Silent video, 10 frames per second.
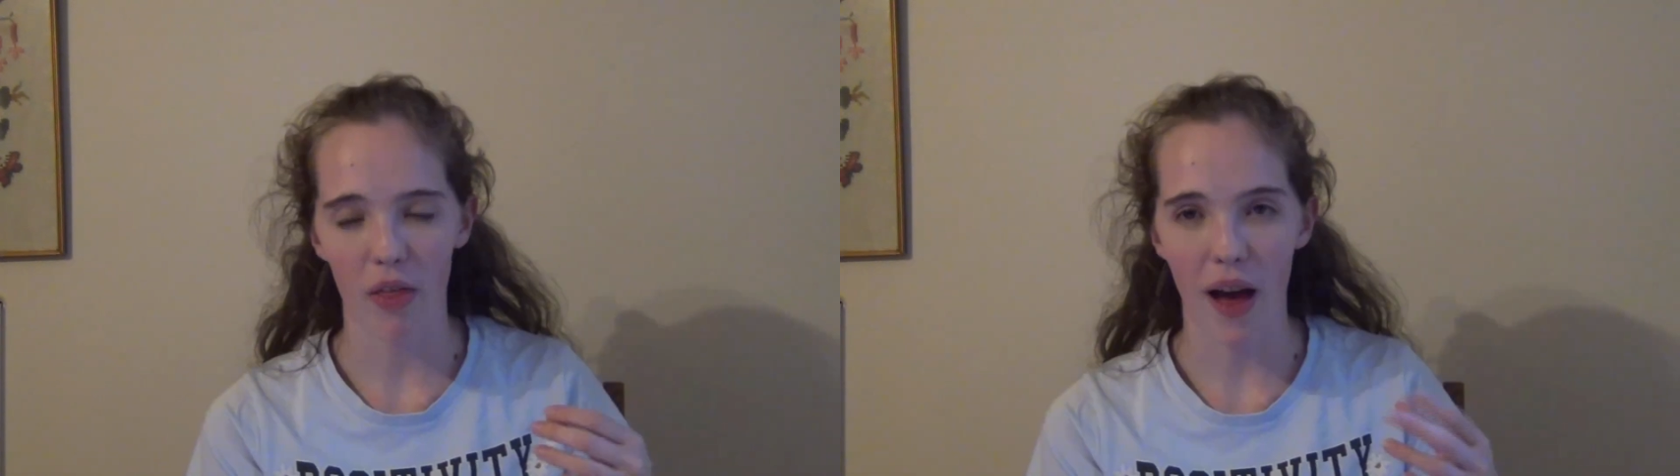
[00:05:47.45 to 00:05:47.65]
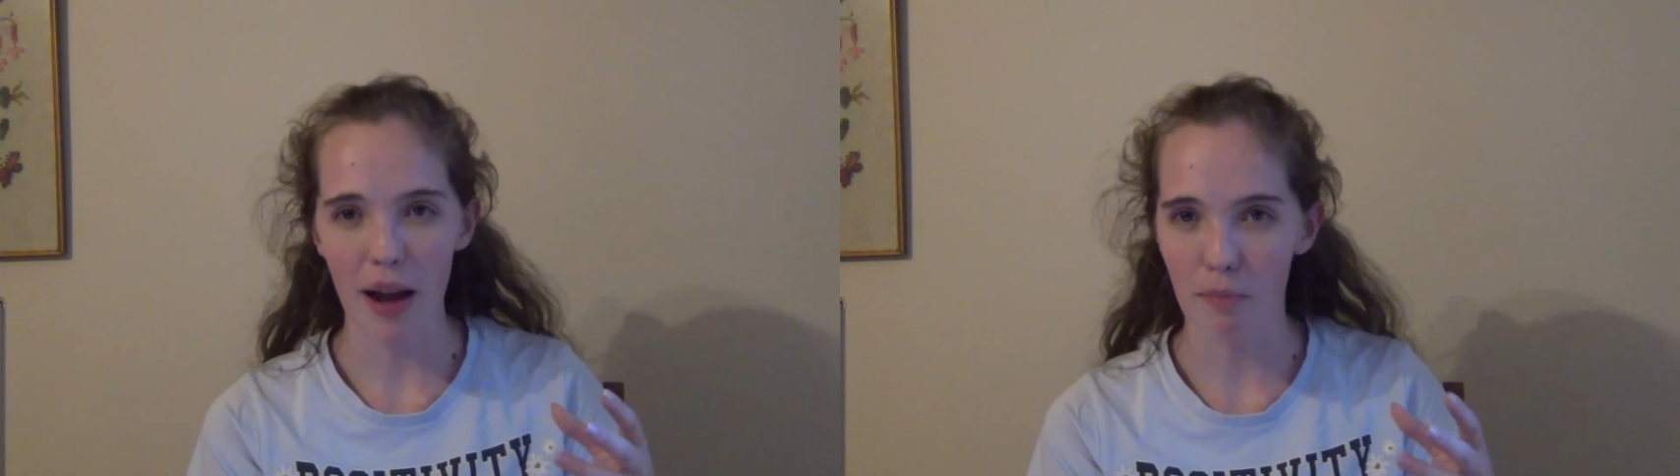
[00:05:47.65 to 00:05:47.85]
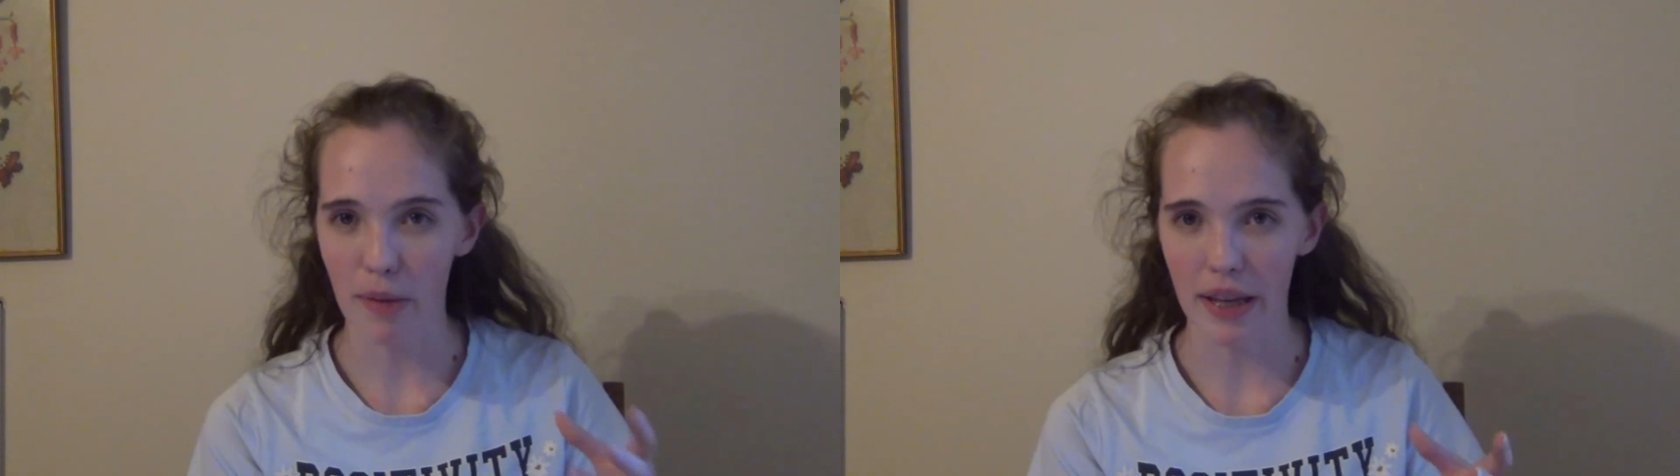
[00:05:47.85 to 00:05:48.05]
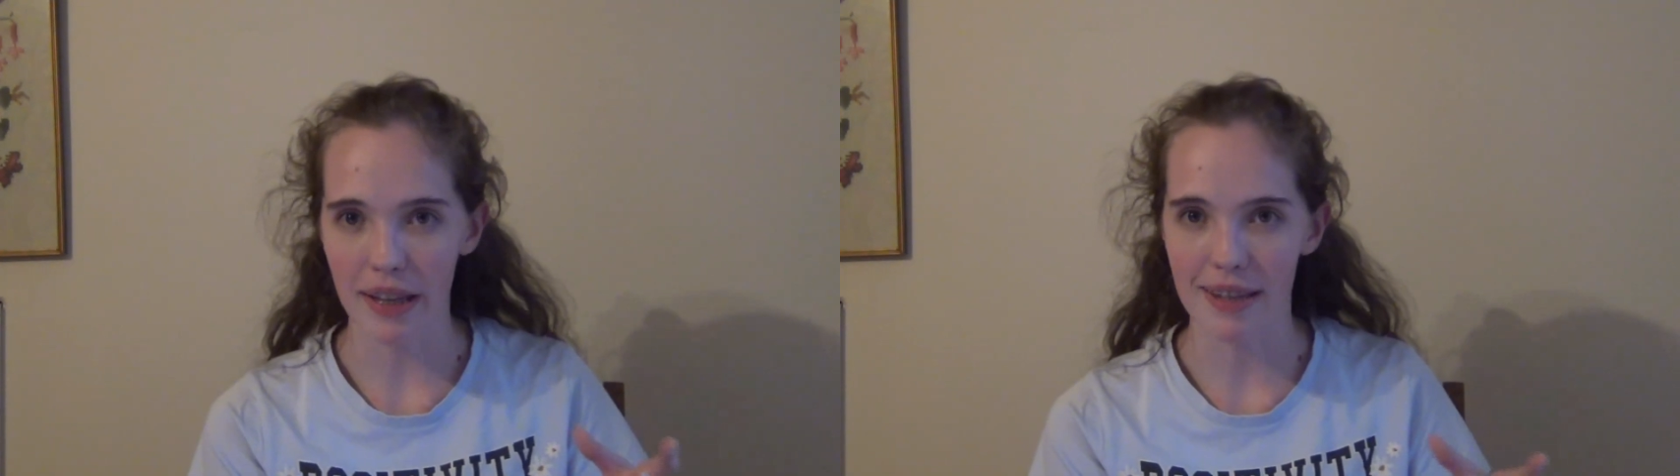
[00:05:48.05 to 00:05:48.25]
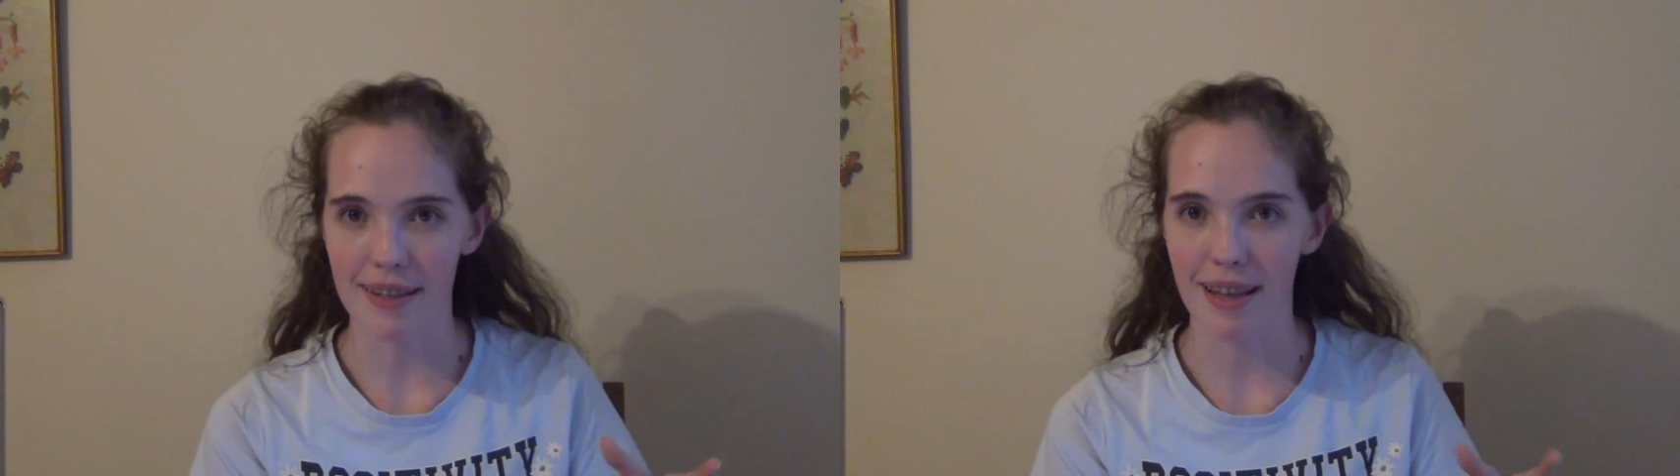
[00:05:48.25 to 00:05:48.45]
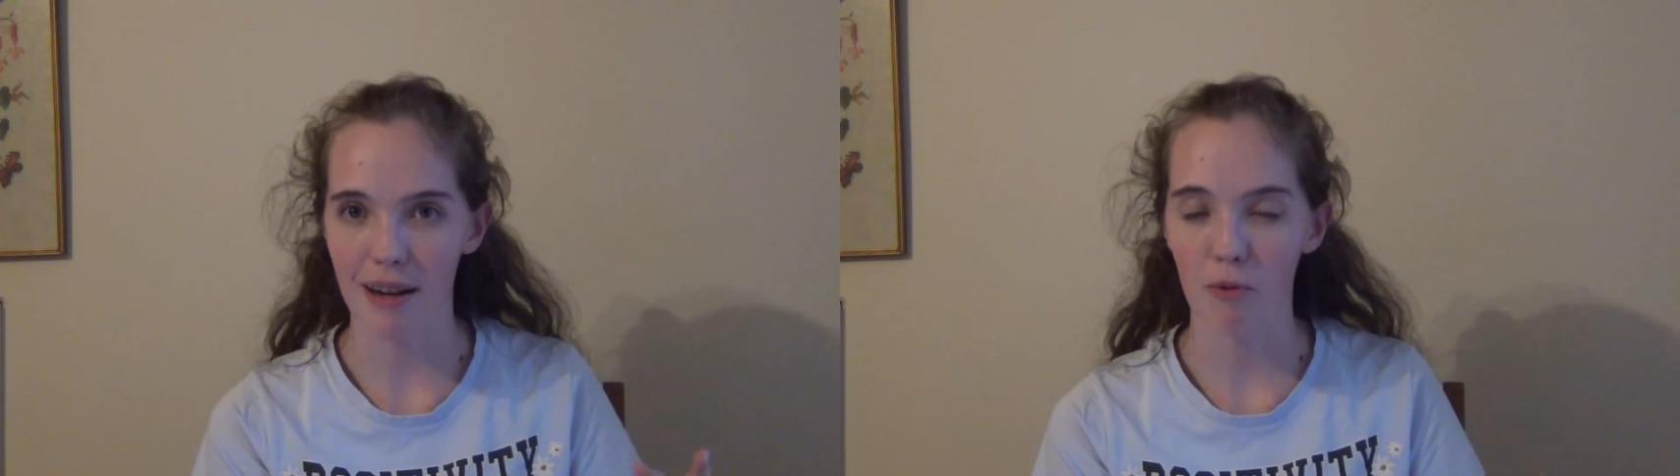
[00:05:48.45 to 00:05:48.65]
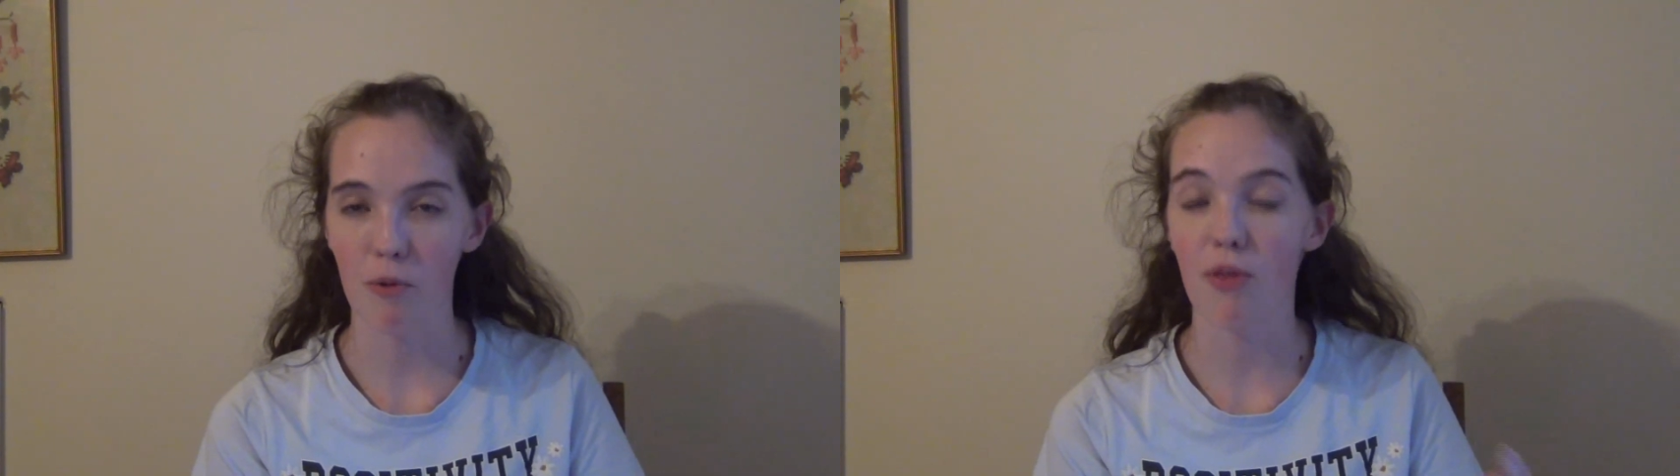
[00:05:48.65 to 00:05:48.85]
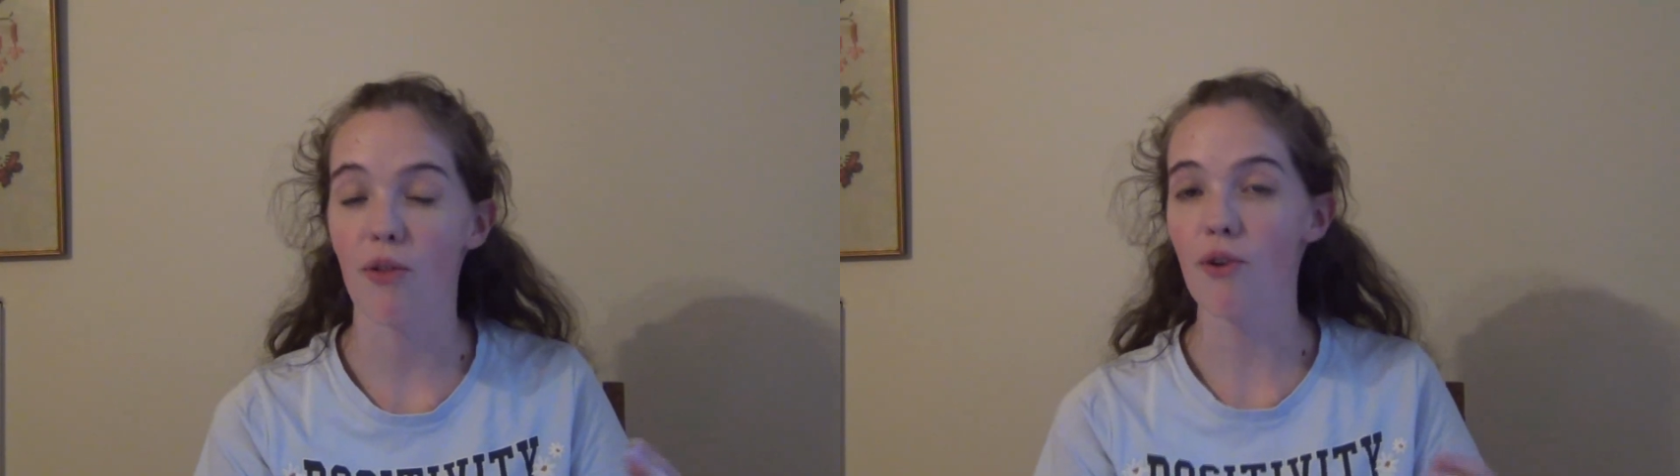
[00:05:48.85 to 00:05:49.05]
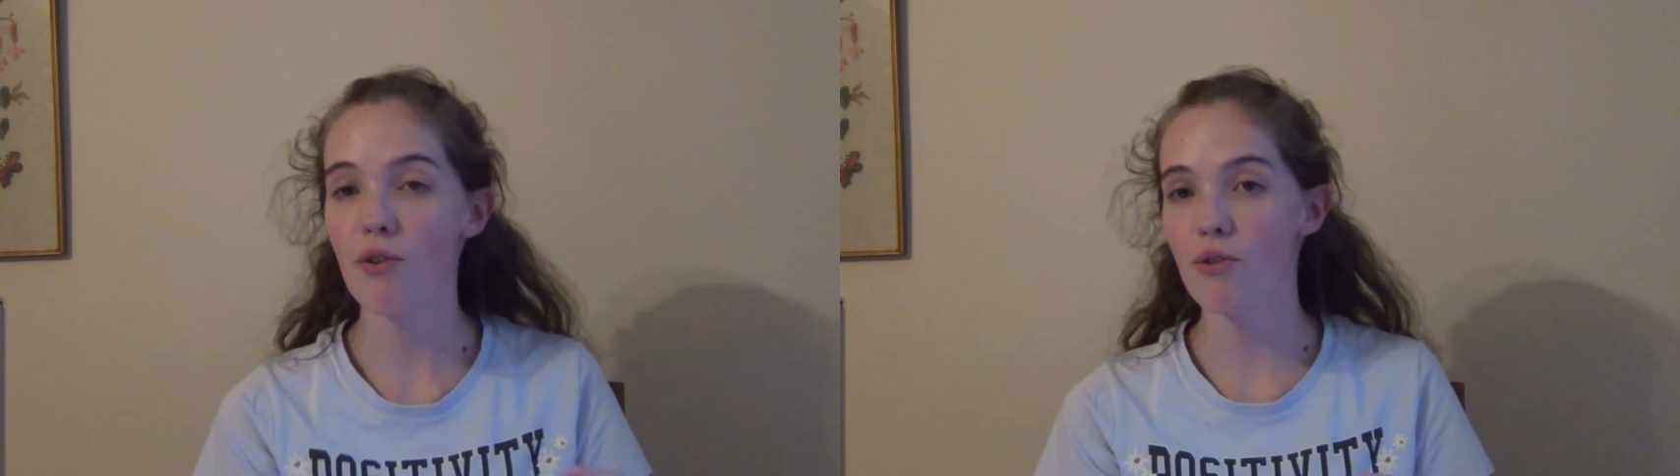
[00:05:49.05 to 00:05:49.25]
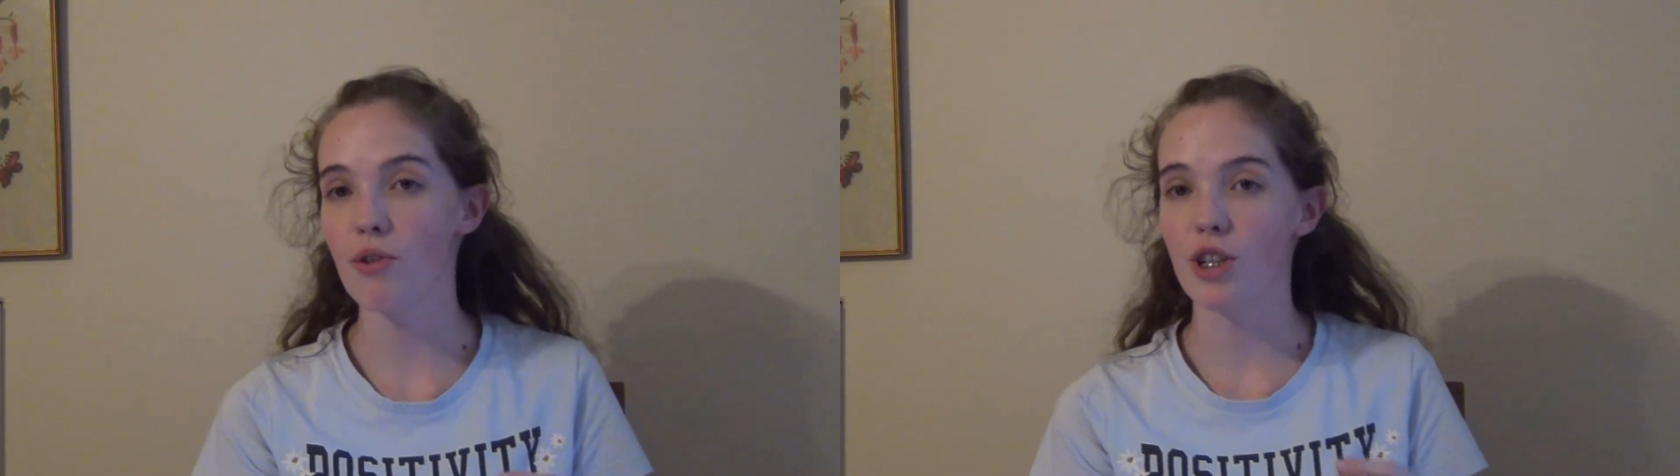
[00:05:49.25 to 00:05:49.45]
That means that
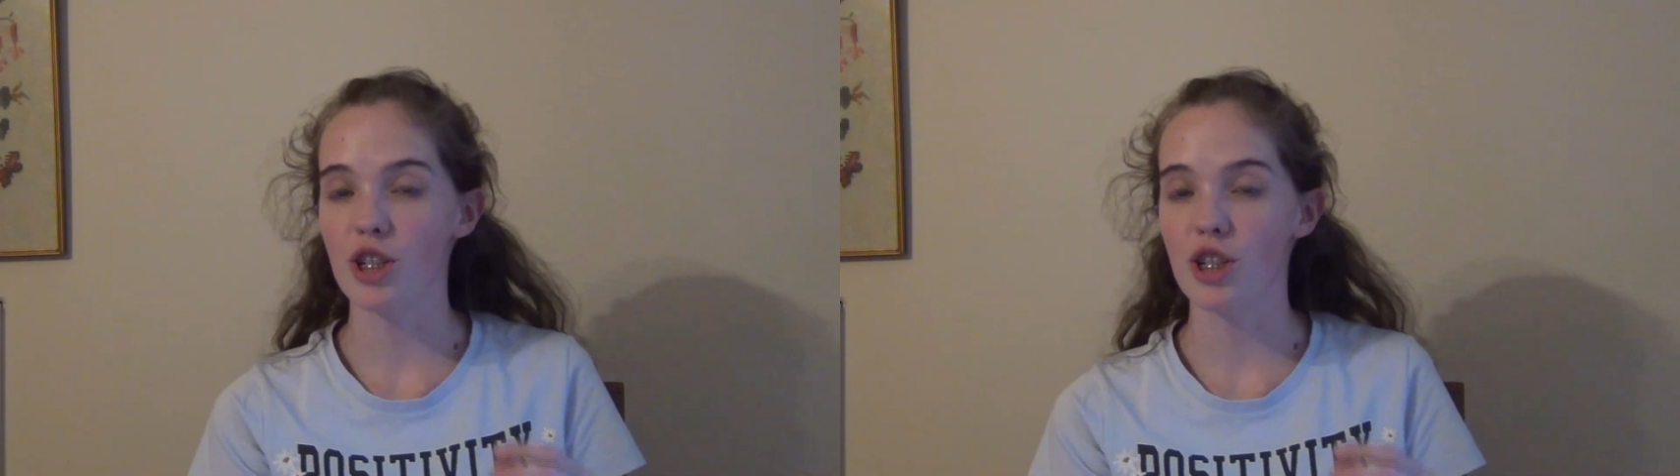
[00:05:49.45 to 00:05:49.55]
although